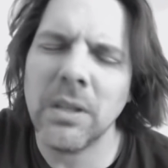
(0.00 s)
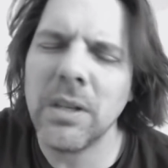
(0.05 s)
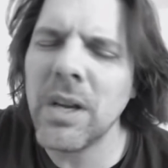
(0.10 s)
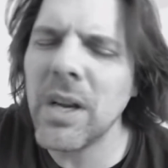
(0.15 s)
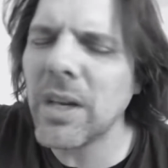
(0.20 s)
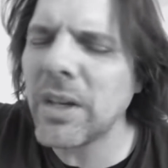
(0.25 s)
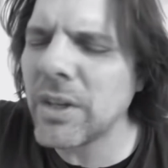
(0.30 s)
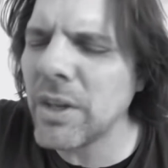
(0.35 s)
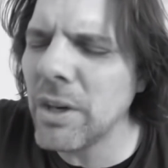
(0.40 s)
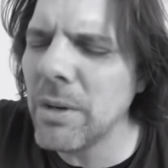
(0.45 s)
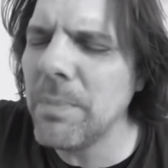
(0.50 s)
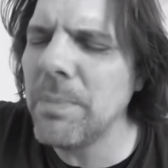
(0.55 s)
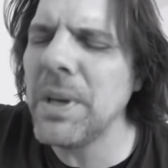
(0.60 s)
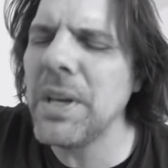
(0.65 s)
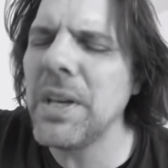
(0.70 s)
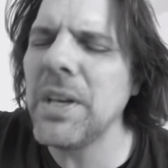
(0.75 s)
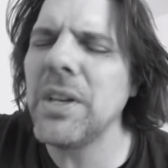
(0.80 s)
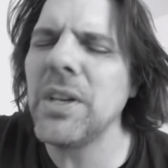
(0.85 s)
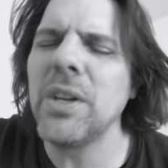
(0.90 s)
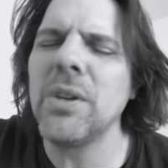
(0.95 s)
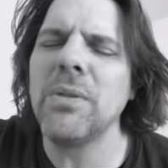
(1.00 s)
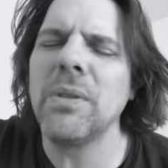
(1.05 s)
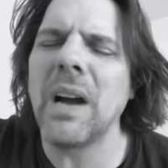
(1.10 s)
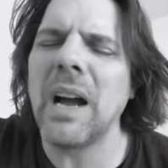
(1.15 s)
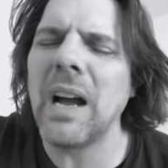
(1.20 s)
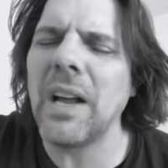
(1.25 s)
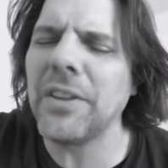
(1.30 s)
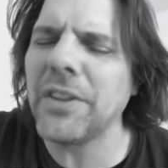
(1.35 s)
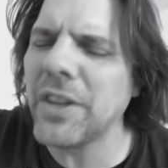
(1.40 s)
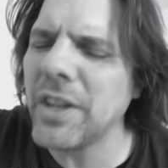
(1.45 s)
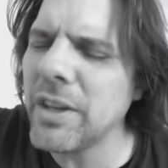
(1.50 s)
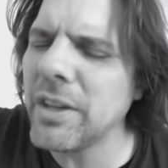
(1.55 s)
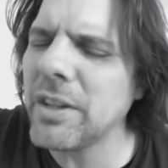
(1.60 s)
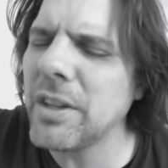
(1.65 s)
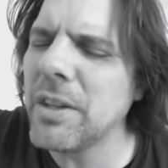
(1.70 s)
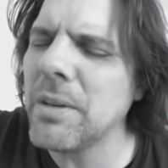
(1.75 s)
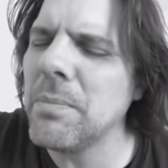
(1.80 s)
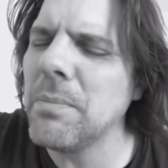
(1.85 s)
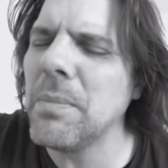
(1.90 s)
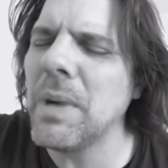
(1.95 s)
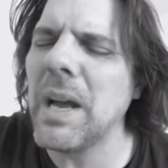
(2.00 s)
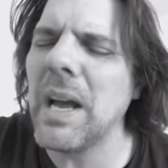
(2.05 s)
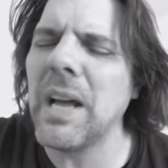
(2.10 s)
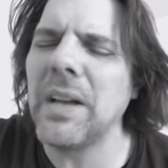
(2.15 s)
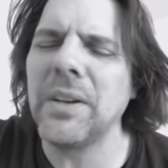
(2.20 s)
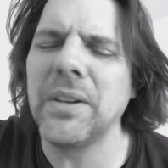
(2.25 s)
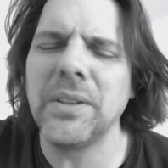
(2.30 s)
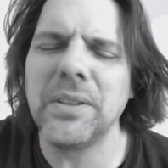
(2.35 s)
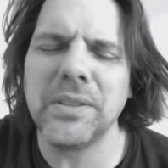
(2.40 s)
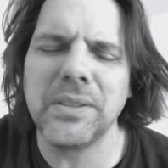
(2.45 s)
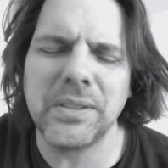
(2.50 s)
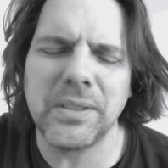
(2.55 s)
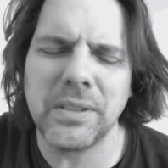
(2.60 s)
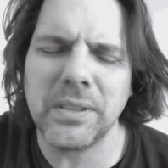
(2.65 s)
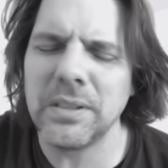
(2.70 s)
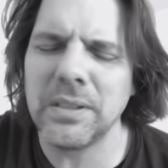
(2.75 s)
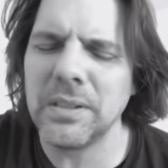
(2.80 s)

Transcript: It could be you, I think it matters.